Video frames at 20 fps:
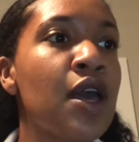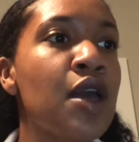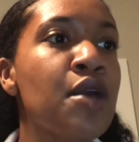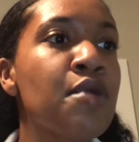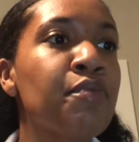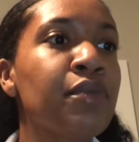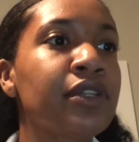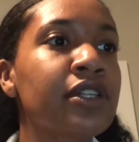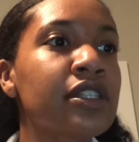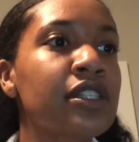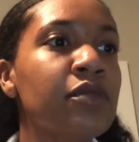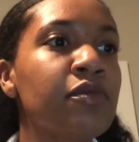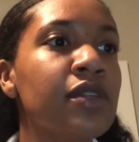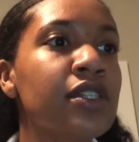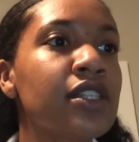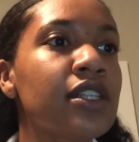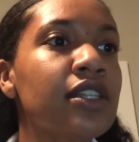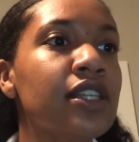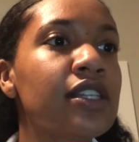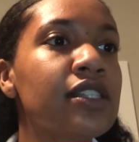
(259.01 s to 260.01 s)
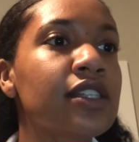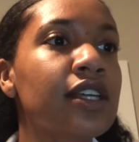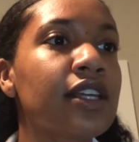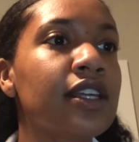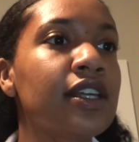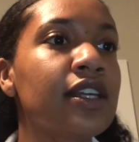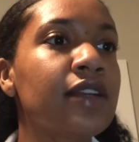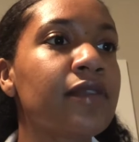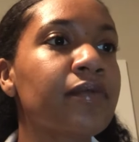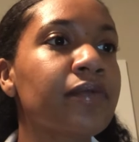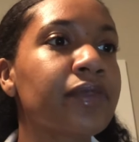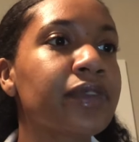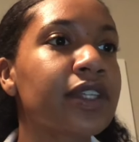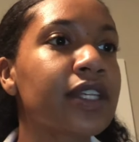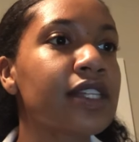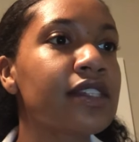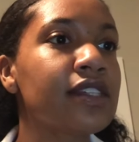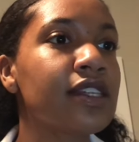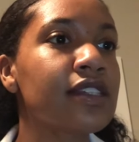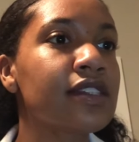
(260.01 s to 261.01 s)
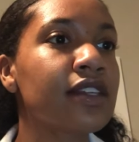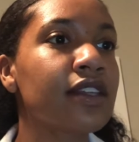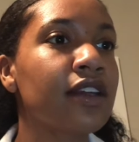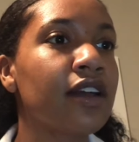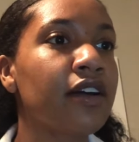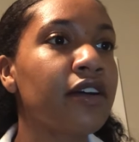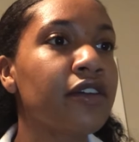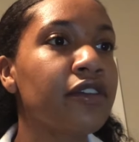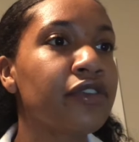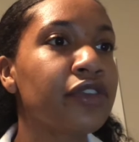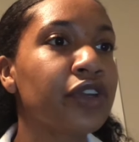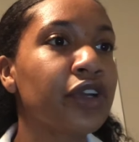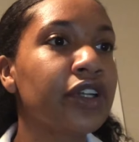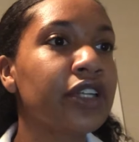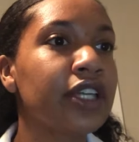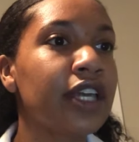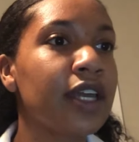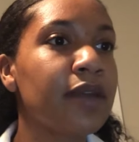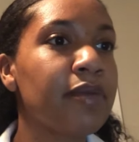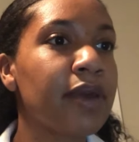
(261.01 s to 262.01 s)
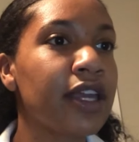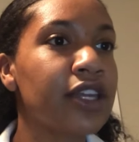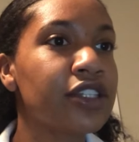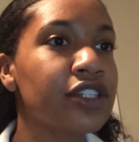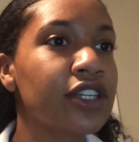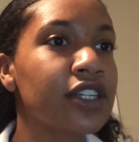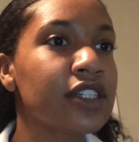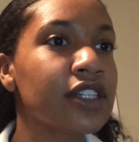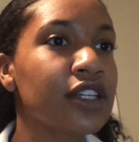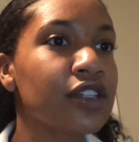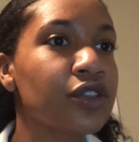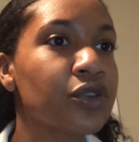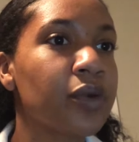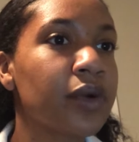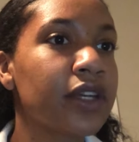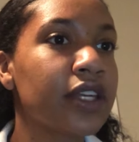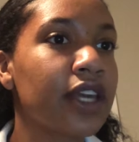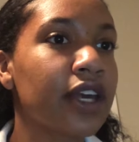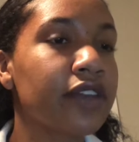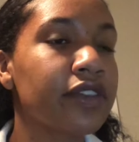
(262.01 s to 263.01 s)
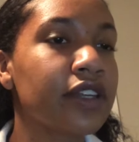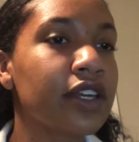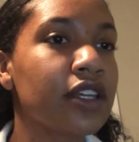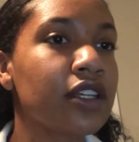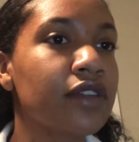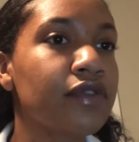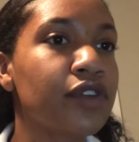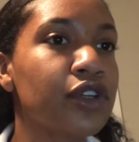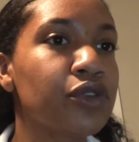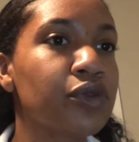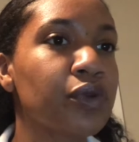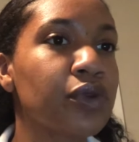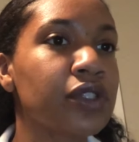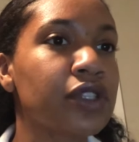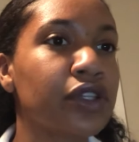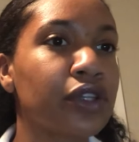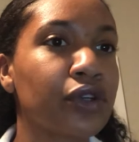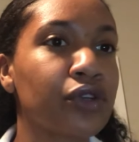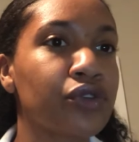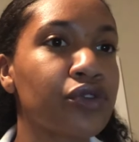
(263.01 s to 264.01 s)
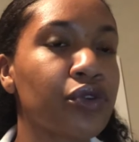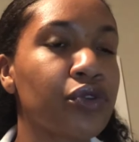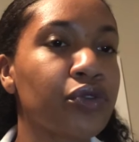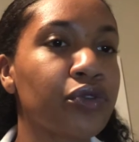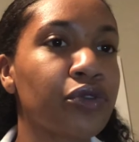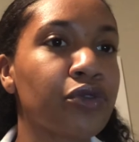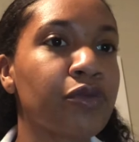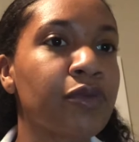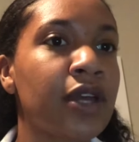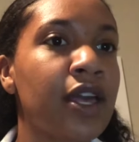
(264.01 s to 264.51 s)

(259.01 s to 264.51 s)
Participants in this study consisted of 38 patients and 20 healthy individuals in the control group.